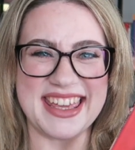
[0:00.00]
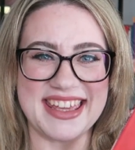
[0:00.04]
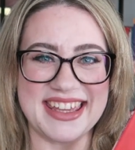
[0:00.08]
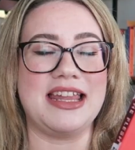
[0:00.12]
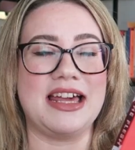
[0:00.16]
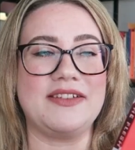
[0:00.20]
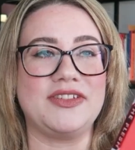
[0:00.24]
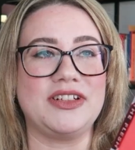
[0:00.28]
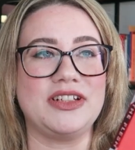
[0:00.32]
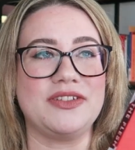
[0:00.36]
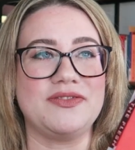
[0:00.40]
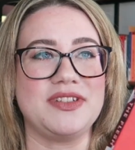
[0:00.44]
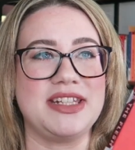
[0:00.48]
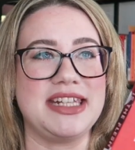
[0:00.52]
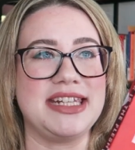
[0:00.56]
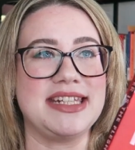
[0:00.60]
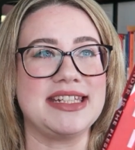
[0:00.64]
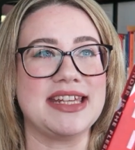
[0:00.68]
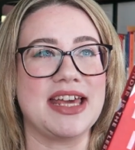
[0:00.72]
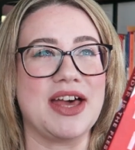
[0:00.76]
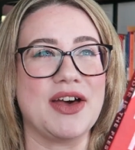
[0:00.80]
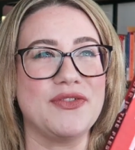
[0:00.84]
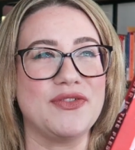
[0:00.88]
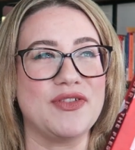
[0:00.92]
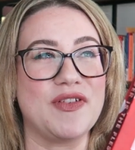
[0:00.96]
The level of
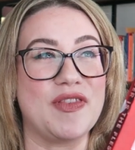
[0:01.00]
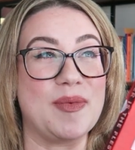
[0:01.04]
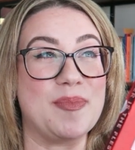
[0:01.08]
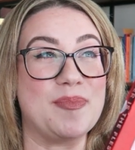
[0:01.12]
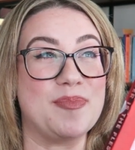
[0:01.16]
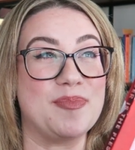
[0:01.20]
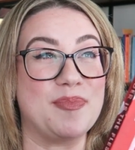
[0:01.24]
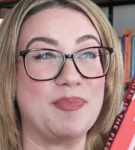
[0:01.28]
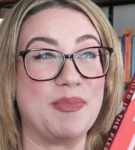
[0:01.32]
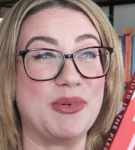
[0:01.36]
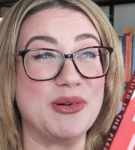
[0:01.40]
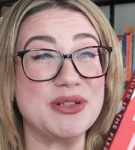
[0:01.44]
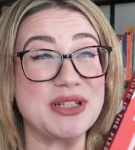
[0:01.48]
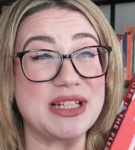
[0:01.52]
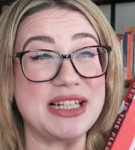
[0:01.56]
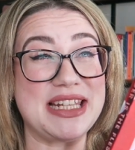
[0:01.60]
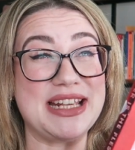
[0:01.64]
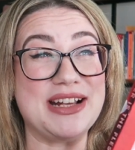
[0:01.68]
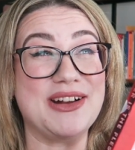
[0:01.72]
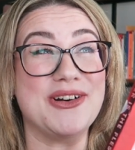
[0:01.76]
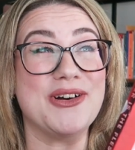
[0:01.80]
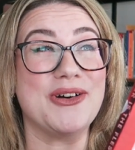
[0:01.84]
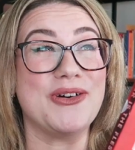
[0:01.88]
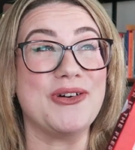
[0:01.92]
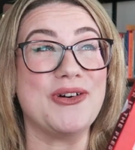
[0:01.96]
detail for the
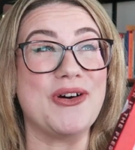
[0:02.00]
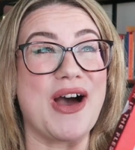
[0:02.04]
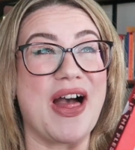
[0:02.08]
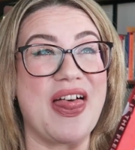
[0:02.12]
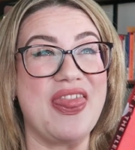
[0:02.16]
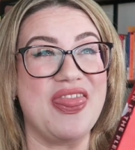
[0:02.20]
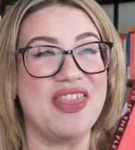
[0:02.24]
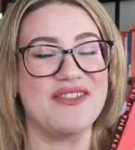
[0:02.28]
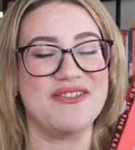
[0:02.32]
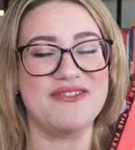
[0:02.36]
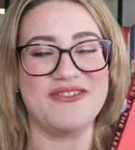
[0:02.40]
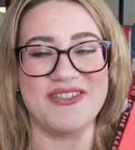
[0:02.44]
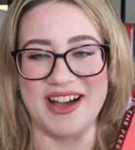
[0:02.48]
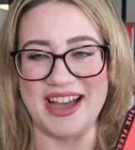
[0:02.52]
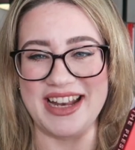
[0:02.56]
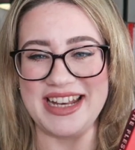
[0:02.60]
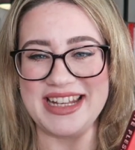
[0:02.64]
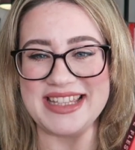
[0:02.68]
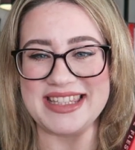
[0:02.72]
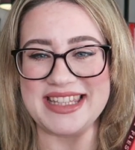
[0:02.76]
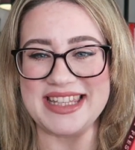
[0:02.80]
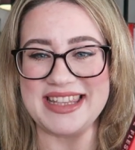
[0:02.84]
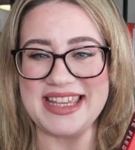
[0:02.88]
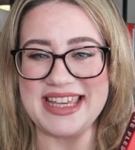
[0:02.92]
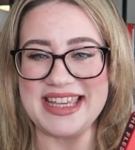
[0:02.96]
bodily gore and the
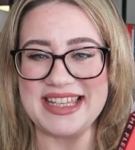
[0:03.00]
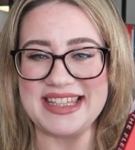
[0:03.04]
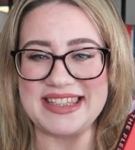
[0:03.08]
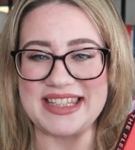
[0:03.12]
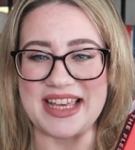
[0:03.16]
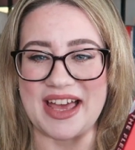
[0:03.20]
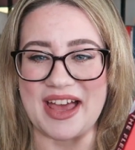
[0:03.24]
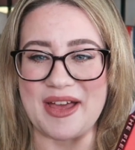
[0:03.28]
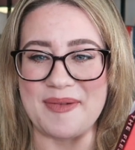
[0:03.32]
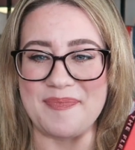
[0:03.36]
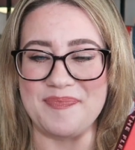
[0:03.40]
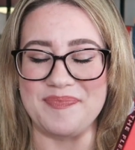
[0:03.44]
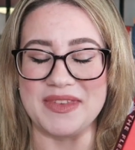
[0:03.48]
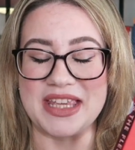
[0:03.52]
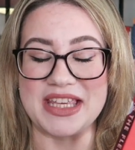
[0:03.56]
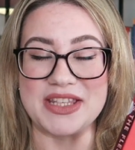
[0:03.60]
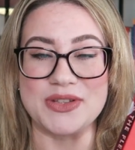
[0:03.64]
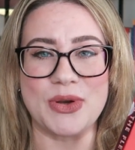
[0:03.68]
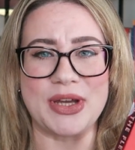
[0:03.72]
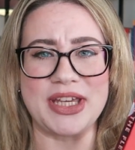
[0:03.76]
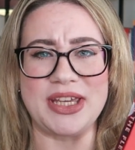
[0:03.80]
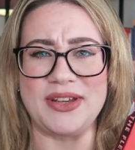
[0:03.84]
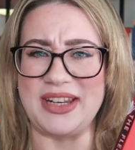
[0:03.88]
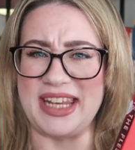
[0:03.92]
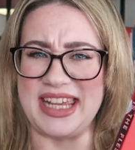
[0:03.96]
violence in this is
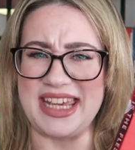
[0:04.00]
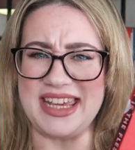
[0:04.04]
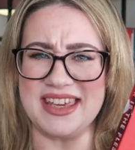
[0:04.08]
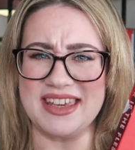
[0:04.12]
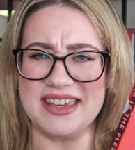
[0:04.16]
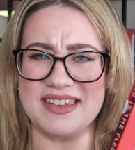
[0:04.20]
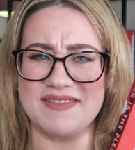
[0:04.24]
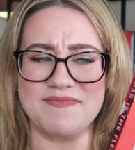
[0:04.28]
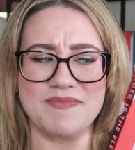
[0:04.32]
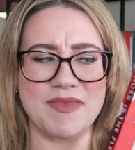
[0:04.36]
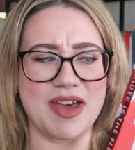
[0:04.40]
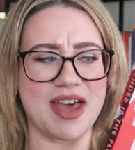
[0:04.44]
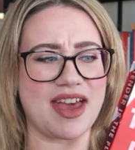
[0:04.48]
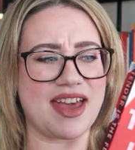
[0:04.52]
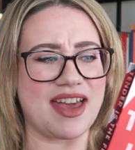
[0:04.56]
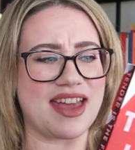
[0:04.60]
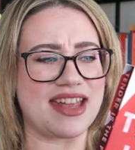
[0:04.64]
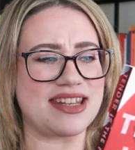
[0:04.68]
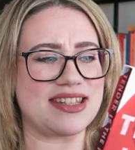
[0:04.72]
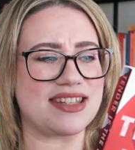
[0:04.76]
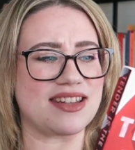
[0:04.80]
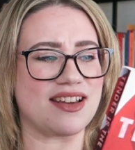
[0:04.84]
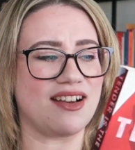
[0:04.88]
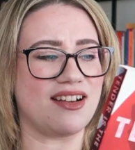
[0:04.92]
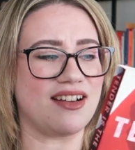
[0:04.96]
quite unique,
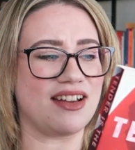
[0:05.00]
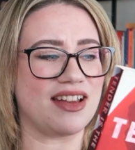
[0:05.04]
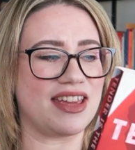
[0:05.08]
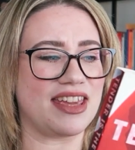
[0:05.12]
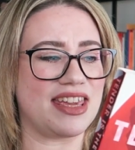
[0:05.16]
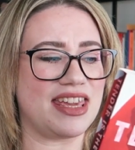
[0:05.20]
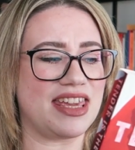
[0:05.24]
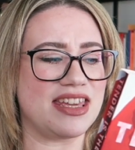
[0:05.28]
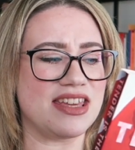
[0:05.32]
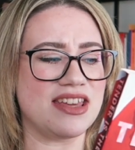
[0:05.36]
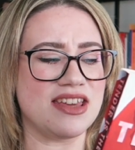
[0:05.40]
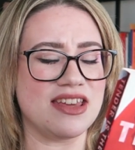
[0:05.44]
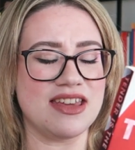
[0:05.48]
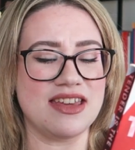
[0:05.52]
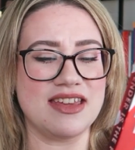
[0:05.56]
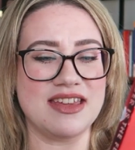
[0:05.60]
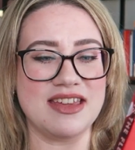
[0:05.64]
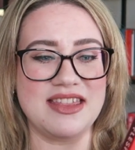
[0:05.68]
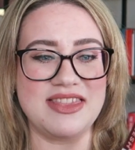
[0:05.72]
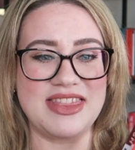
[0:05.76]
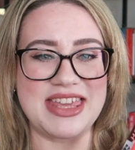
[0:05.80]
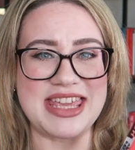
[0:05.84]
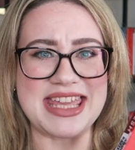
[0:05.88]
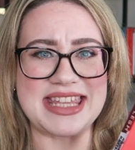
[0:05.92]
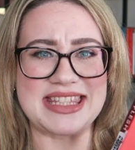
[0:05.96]
and I
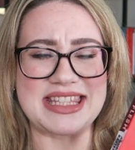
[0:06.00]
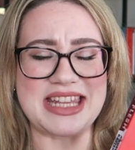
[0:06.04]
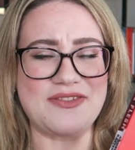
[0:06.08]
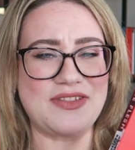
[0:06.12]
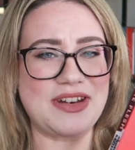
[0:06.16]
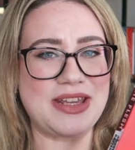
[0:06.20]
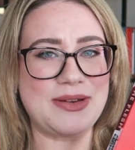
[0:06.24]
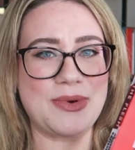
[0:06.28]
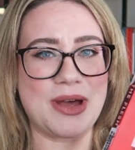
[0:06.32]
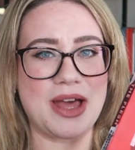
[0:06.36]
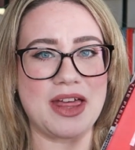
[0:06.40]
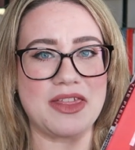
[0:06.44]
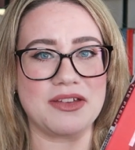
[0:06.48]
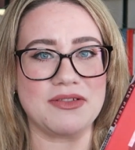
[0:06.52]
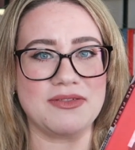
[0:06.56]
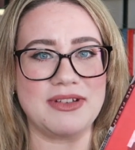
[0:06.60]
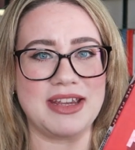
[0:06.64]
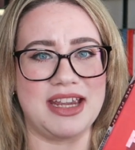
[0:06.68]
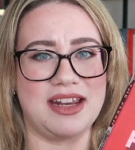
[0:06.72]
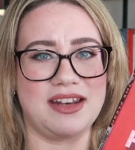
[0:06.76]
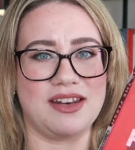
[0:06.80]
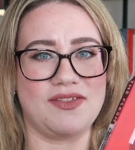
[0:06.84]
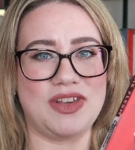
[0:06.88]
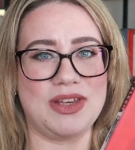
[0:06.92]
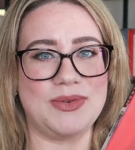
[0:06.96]
think it's definitely worth a
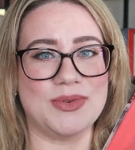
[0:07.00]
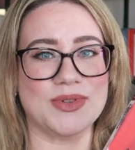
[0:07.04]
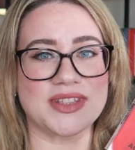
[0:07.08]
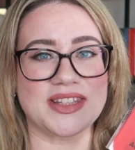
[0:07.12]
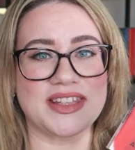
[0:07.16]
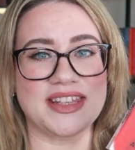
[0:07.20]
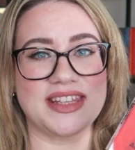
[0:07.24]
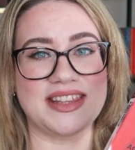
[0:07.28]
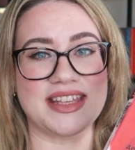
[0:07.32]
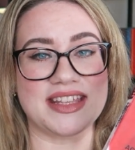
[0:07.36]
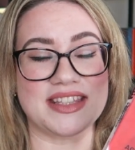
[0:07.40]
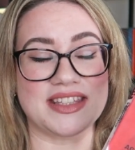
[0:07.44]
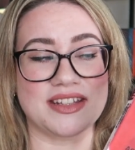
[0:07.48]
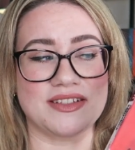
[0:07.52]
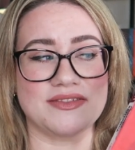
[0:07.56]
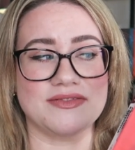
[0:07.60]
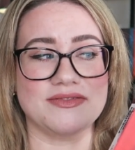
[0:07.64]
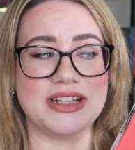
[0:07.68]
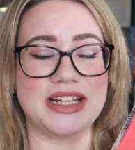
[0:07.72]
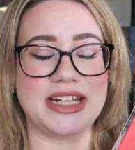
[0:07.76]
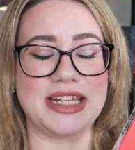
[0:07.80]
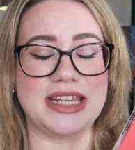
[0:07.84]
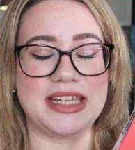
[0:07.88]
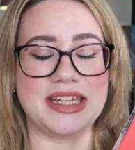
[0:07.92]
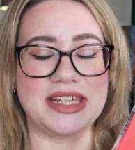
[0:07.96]
read if you want something that's going to
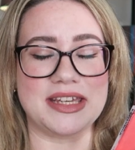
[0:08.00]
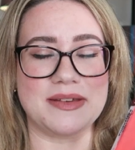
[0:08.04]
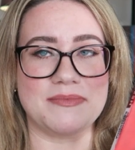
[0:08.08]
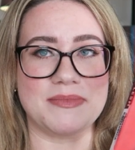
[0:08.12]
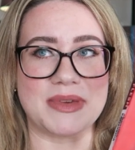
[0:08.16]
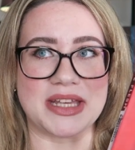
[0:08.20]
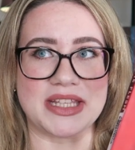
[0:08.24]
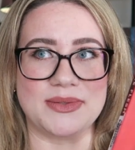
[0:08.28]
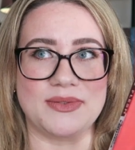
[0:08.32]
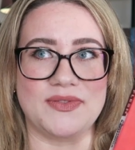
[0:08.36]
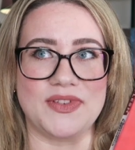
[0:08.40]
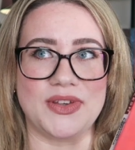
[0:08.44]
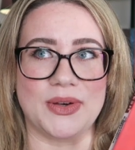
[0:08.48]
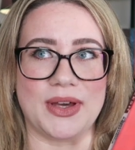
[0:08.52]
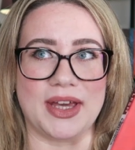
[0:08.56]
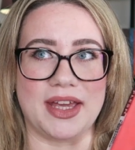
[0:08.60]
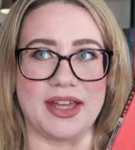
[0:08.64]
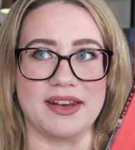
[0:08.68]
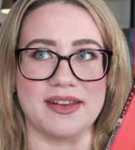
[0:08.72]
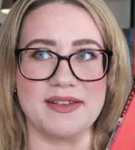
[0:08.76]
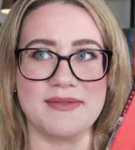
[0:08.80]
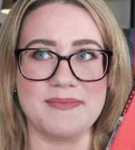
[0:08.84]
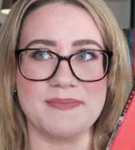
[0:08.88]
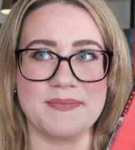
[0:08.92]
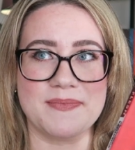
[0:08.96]
really mess with your
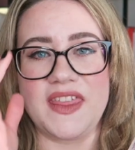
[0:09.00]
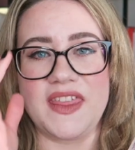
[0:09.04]
head.